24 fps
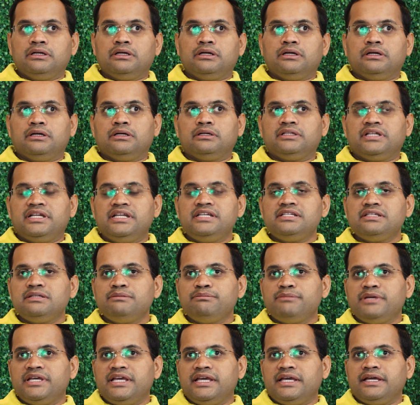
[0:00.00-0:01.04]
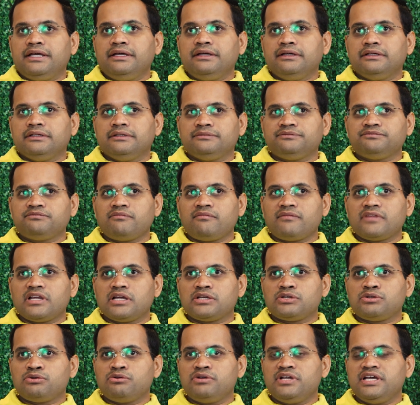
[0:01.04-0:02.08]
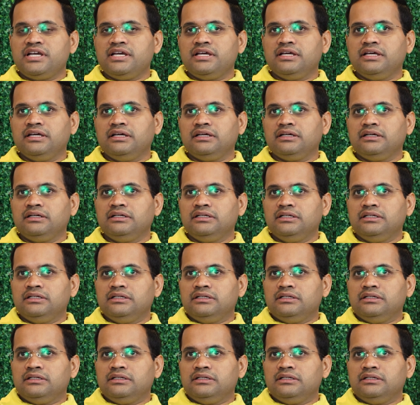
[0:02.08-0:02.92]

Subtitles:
The reason being, today,